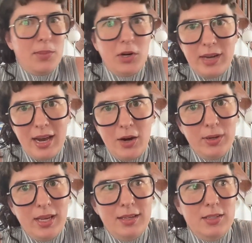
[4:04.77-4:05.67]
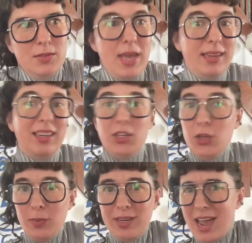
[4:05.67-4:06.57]
burnout and making
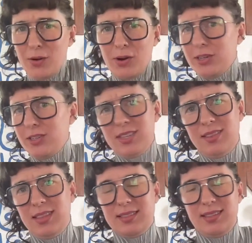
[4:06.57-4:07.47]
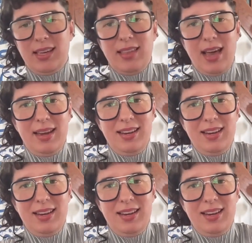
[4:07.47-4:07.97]
human errors and things like that.